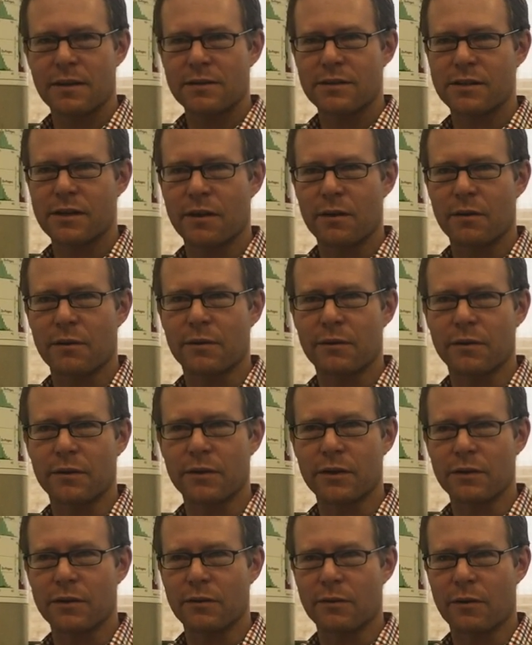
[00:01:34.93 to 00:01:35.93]
So
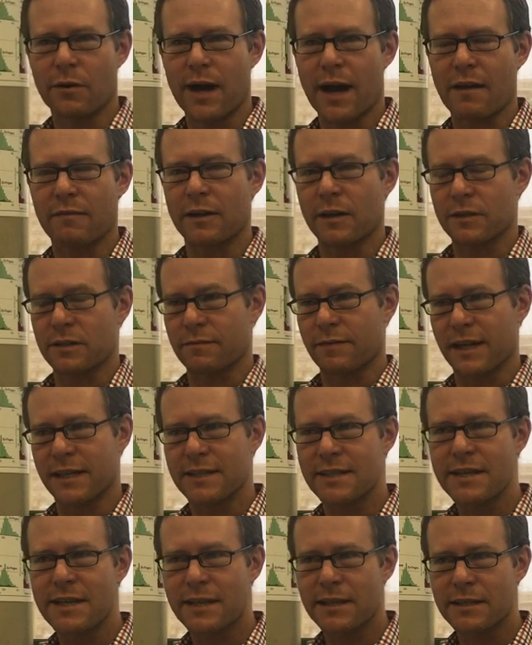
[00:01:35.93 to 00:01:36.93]
you have lots of
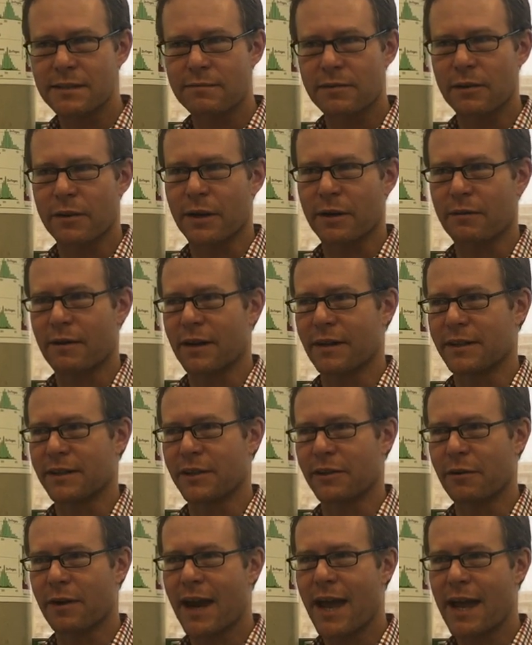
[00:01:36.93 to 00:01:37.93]
ideas flowing around
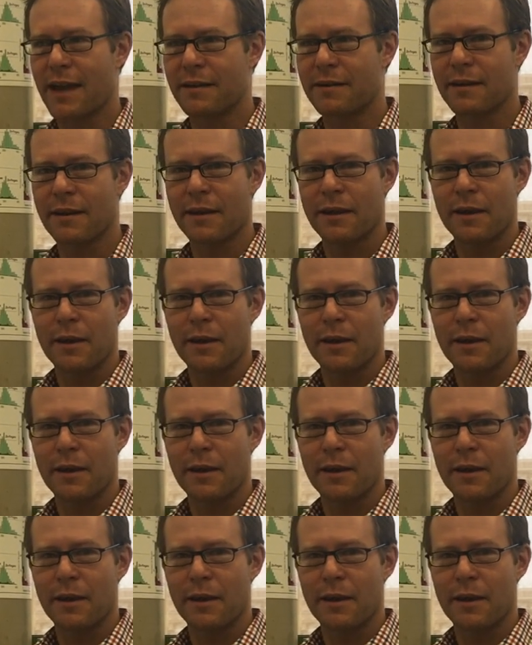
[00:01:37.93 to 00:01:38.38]
in your head,